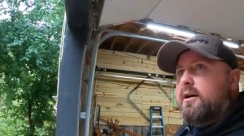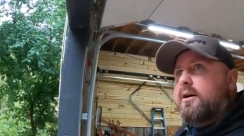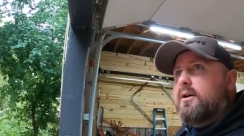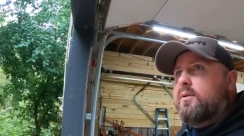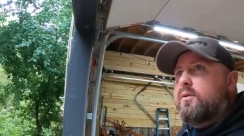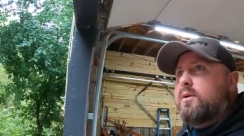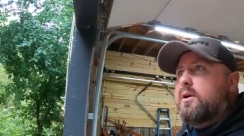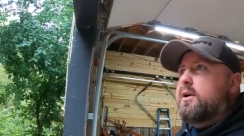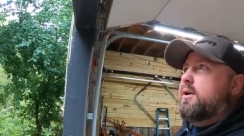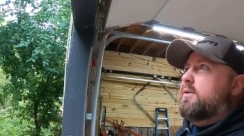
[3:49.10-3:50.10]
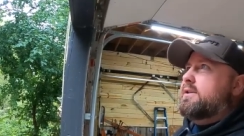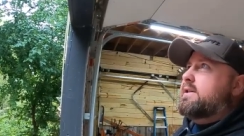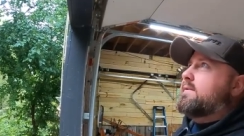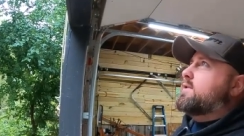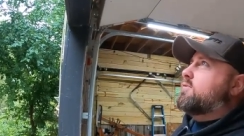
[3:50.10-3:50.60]
let we'll
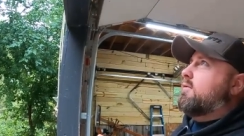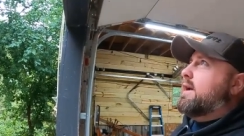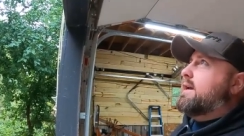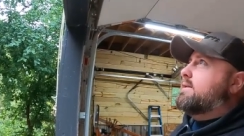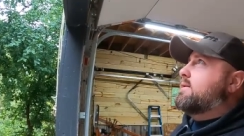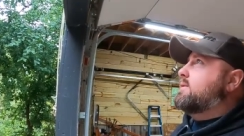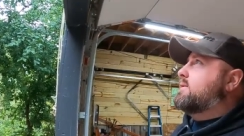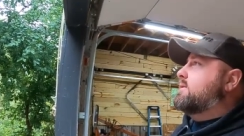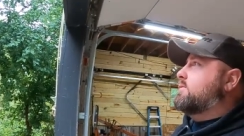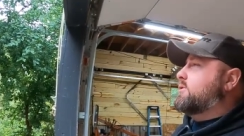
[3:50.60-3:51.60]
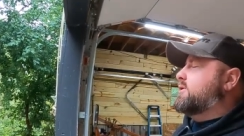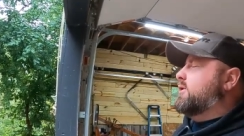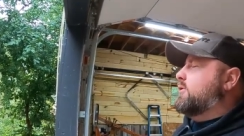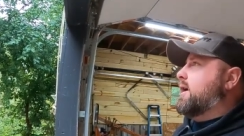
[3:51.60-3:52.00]
see if this rain will slow